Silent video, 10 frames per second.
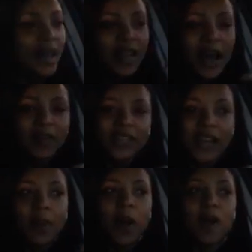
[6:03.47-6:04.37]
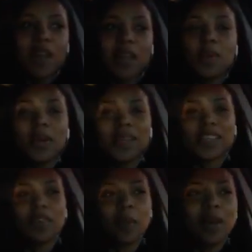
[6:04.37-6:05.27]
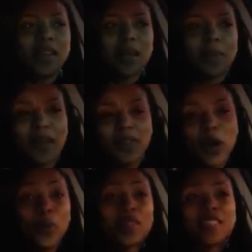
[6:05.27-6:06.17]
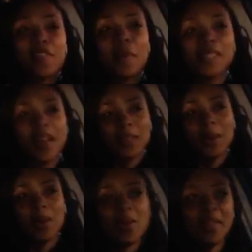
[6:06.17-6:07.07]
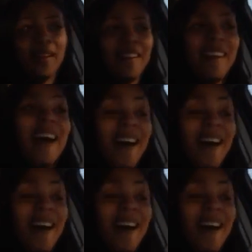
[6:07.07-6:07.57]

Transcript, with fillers: Love some. Oh, follow me on Instagram because I be having a whole bunch of stuff I be talking about on there.